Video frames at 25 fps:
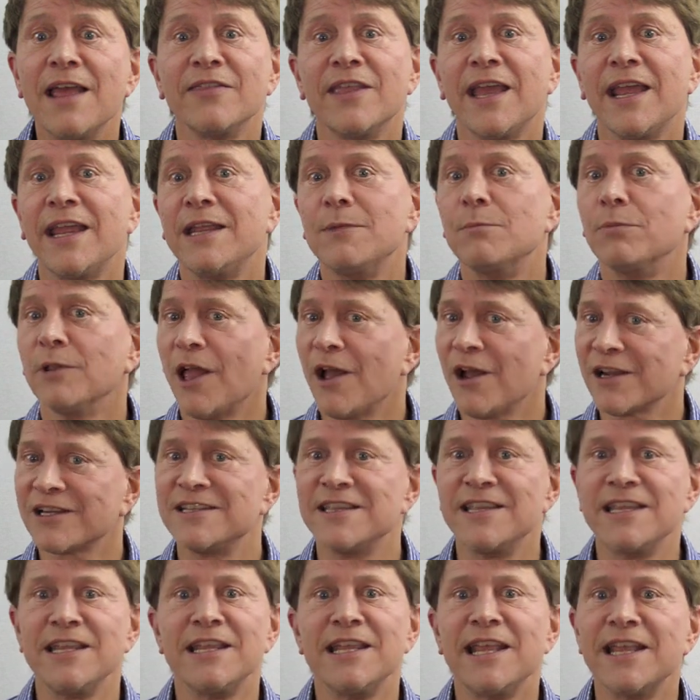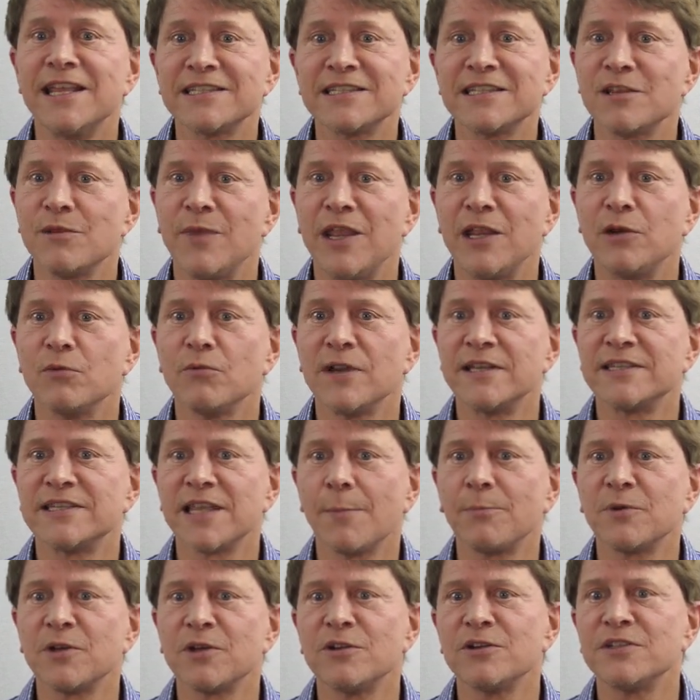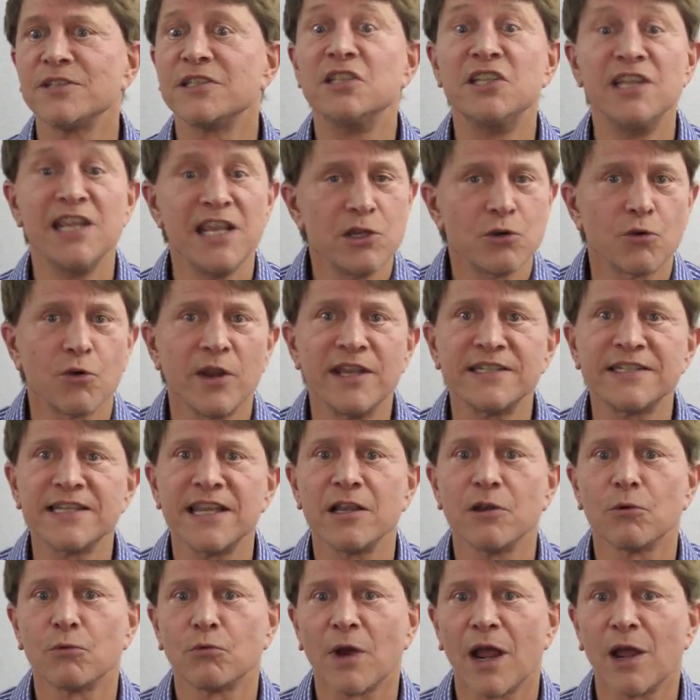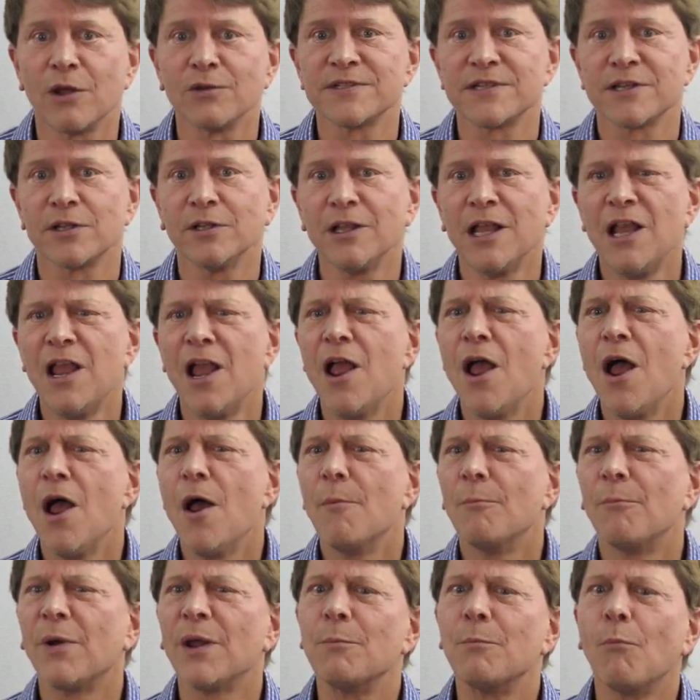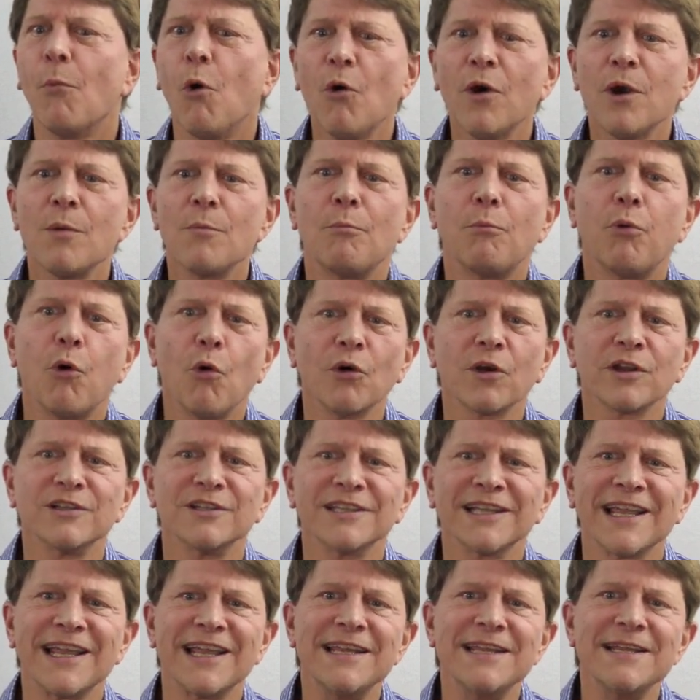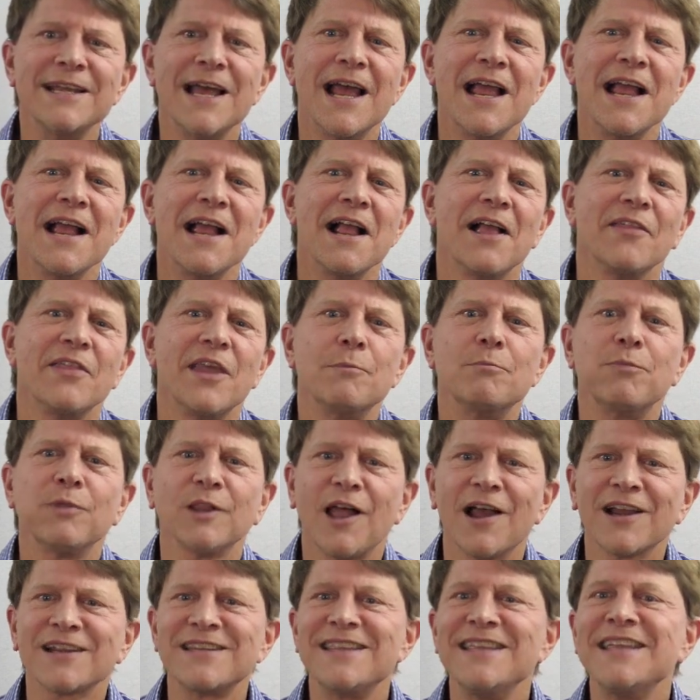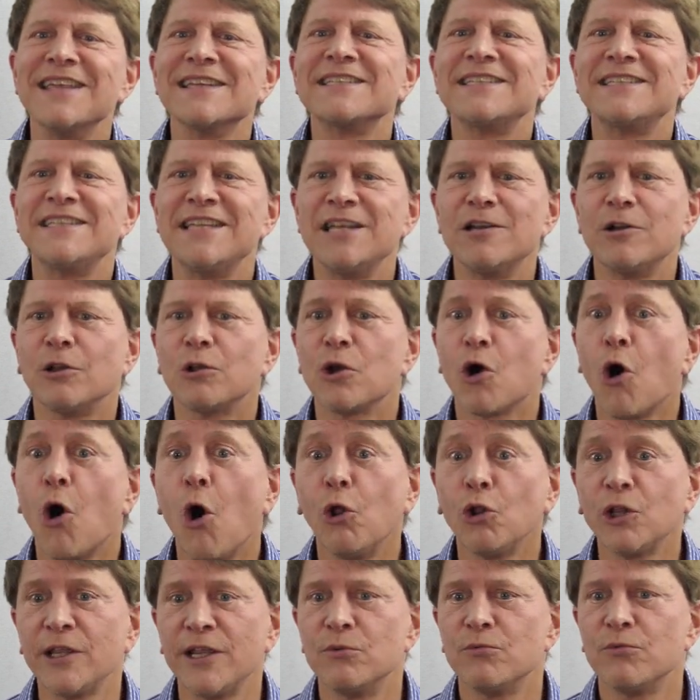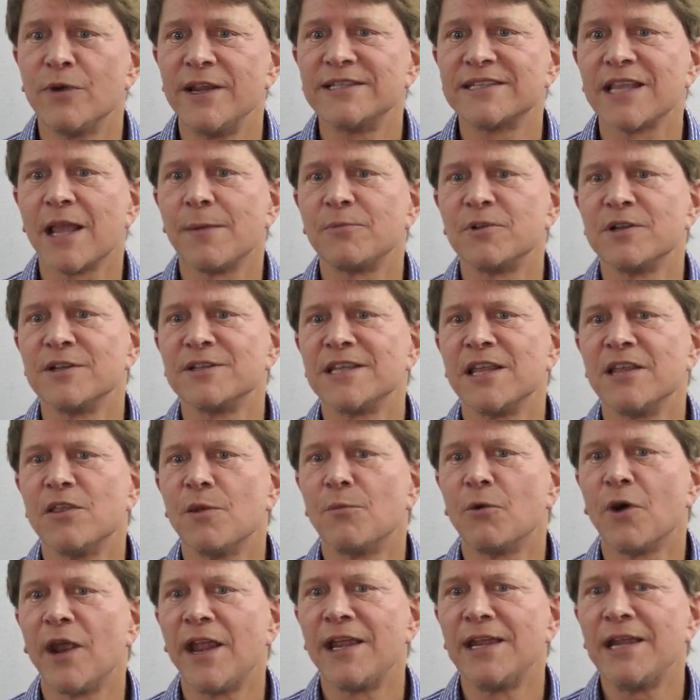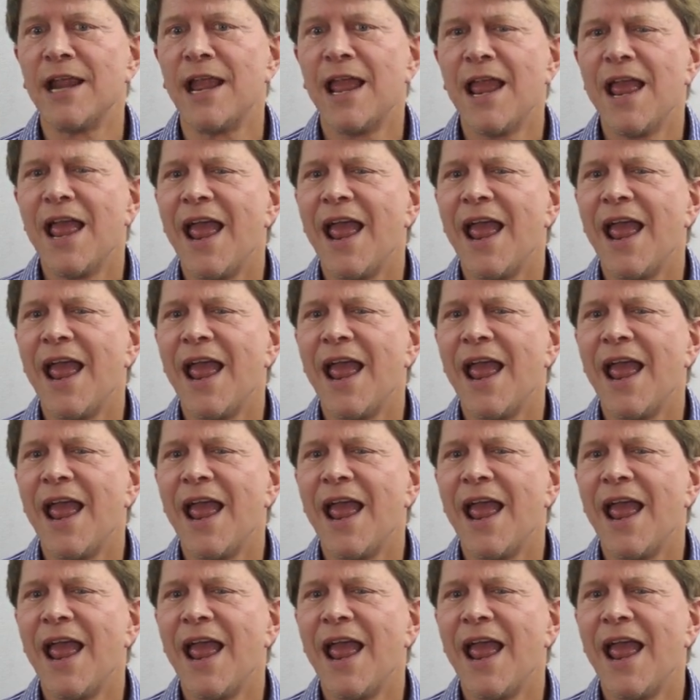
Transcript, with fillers: they blocked the histamine receptors, decreasing arousal, but more importantly, they blocked the acetylcholine receptors in the brain.